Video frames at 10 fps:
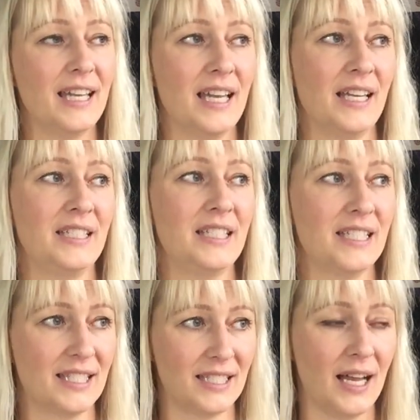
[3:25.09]
and
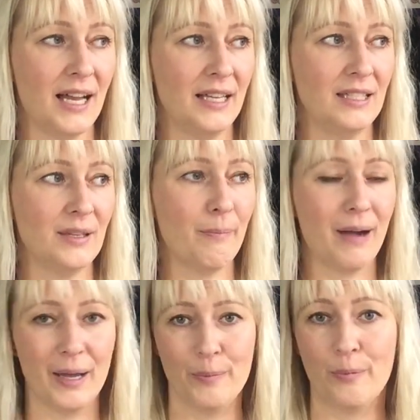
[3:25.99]
designed
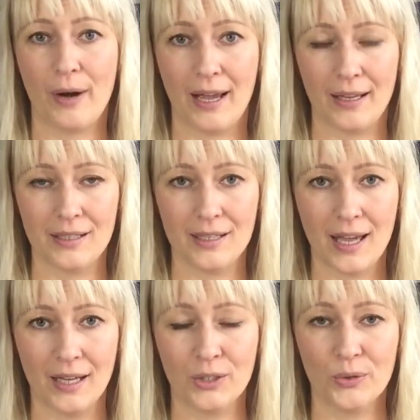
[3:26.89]
my brand
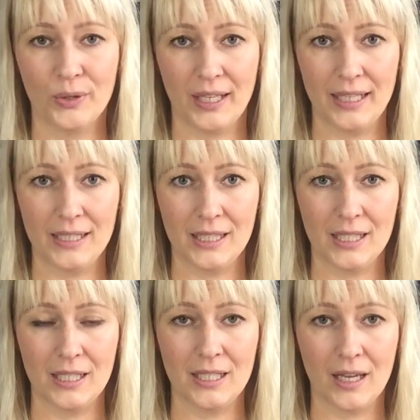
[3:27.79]
and
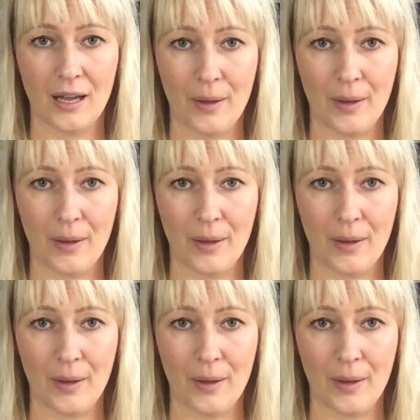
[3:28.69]
created